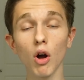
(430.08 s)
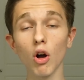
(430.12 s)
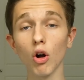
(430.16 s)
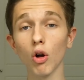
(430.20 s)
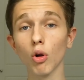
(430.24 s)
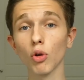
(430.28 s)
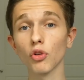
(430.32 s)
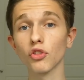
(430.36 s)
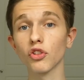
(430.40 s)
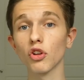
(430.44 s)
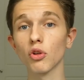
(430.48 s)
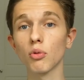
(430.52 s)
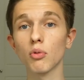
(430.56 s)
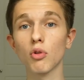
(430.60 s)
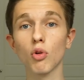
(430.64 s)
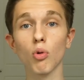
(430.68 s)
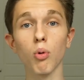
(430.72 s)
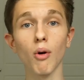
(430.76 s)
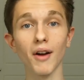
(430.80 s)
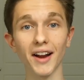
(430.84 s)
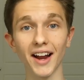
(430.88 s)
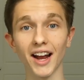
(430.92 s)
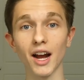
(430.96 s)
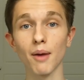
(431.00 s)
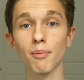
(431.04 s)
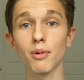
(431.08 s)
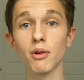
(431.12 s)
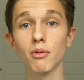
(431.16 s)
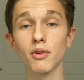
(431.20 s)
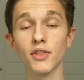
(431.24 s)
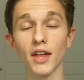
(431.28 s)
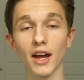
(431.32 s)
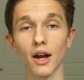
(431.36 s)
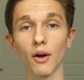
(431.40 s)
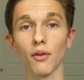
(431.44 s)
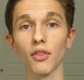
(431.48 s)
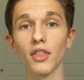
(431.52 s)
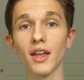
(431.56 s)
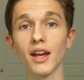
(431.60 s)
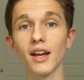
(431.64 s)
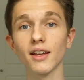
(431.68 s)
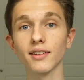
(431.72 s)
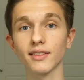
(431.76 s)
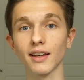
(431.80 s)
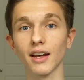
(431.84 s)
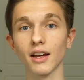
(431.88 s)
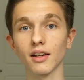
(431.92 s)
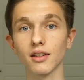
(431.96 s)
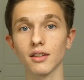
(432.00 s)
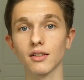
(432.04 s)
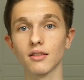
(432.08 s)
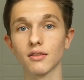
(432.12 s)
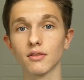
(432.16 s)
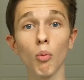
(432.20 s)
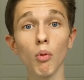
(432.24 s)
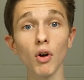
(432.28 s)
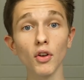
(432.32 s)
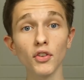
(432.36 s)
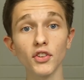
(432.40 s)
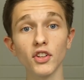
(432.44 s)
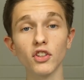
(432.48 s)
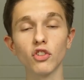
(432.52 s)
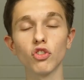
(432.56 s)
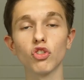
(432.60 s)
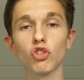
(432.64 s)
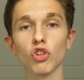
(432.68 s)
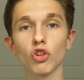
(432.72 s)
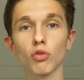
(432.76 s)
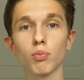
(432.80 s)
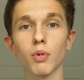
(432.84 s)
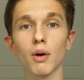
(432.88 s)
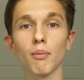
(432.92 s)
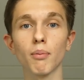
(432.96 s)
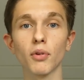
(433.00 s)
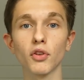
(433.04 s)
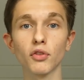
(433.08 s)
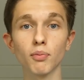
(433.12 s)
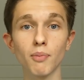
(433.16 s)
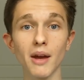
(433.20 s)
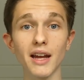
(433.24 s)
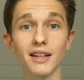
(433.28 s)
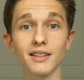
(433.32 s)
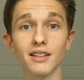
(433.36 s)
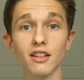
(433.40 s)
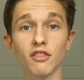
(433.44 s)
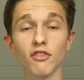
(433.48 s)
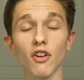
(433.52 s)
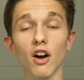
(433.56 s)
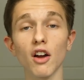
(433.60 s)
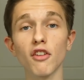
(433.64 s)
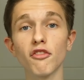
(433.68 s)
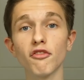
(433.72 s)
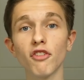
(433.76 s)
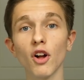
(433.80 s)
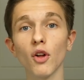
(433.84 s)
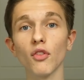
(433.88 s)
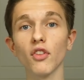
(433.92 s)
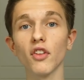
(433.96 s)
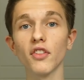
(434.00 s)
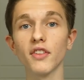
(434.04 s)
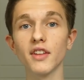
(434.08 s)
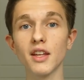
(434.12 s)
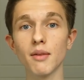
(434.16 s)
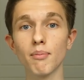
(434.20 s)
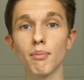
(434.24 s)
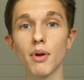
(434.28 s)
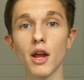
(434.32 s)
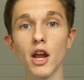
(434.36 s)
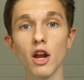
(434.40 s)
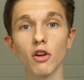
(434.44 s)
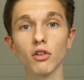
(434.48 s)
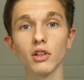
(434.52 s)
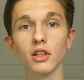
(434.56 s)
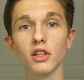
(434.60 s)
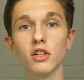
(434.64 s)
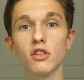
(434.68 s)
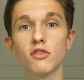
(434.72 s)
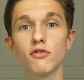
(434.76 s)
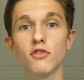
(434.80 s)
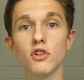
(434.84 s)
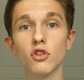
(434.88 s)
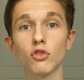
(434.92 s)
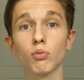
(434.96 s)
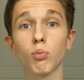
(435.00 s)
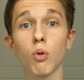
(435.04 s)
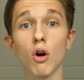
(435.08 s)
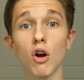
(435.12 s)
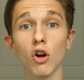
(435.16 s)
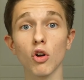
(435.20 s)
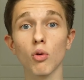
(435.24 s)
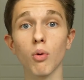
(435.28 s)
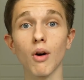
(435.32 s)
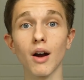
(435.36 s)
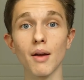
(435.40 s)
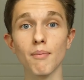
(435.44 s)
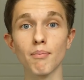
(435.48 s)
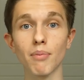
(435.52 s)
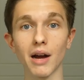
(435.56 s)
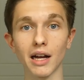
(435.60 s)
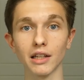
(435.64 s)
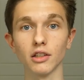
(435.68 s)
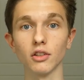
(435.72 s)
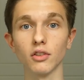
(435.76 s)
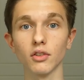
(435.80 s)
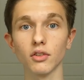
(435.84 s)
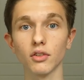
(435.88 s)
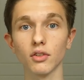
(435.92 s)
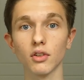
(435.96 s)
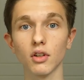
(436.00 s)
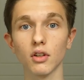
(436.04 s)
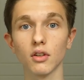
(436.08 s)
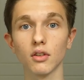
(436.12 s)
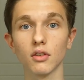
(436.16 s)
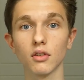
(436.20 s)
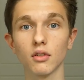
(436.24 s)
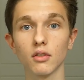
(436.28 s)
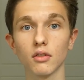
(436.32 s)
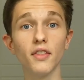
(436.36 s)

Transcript: were also quite happy with how theirs had. Whilst this is just one perspective, I felt that the Imperial interviews were quite balanced.